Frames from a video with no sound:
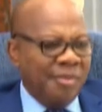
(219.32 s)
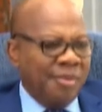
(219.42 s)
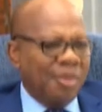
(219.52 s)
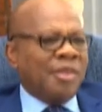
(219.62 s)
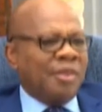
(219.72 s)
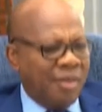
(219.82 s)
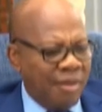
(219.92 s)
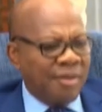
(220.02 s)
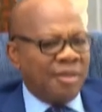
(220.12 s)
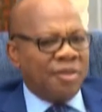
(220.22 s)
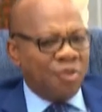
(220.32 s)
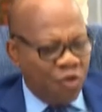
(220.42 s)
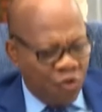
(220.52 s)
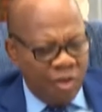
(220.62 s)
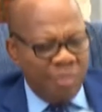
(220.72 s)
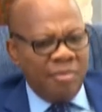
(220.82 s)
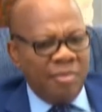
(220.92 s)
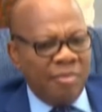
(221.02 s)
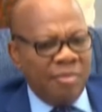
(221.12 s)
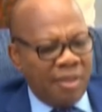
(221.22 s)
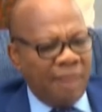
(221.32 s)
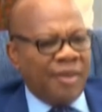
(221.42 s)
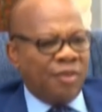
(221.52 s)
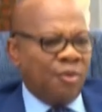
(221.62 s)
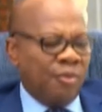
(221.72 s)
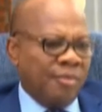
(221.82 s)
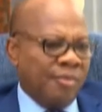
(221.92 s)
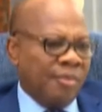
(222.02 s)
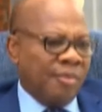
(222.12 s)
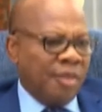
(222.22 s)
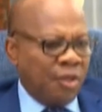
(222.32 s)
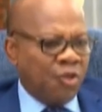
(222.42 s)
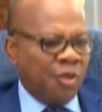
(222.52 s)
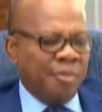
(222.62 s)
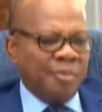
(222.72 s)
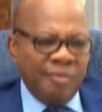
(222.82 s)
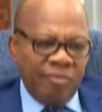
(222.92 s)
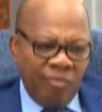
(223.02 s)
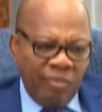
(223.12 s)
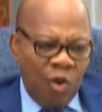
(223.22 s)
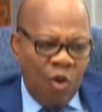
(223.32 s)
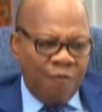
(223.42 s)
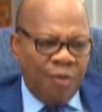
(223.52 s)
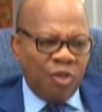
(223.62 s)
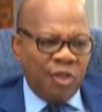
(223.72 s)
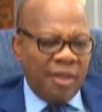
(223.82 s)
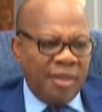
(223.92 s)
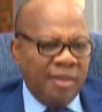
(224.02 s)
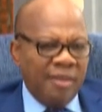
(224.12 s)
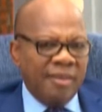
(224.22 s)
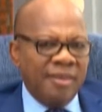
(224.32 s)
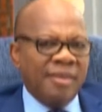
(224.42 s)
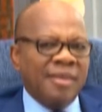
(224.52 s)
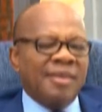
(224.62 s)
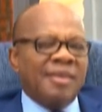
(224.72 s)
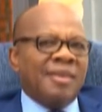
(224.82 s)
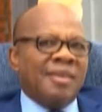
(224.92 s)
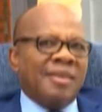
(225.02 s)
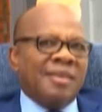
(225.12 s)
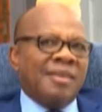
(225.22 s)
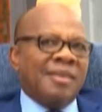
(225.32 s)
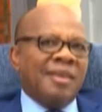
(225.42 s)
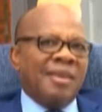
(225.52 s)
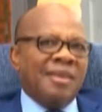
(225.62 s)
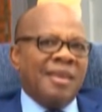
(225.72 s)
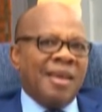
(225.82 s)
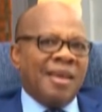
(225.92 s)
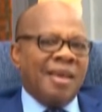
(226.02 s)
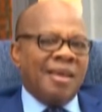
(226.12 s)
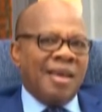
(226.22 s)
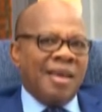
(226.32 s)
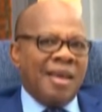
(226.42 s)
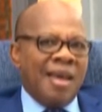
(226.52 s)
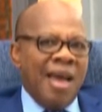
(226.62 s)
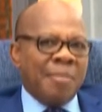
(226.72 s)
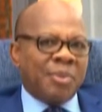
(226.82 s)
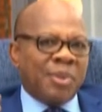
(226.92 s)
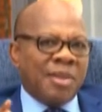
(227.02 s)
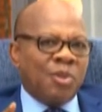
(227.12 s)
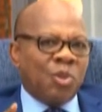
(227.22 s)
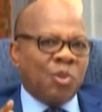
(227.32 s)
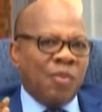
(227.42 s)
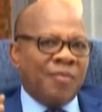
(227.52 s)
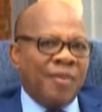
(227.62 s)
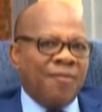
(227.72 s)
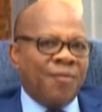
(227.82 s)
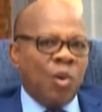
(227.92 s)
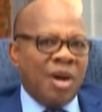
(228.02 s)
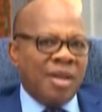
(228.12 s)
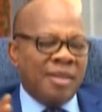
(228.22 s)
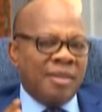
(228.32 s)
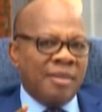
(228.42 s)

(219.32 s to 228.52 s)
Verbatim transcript: So there is there is extreme disaffection. Extreme. Unfortunately, the absence of a vocal